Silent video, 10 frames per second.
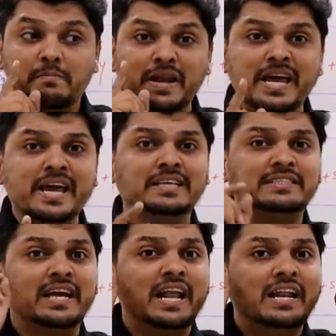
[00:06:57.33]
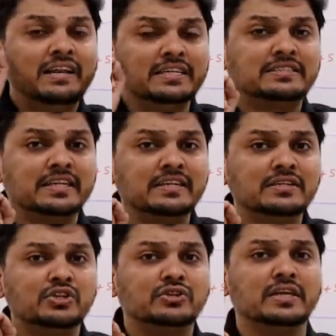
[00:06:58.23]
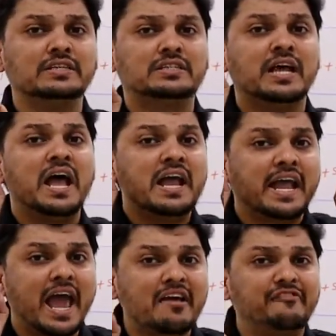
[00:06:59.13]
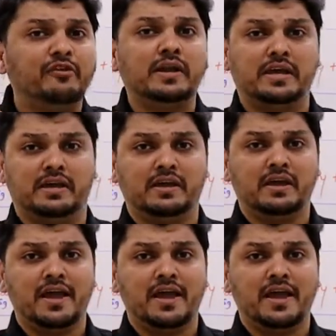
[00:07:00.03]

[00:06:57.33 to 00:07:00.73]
Please listen to this carefully.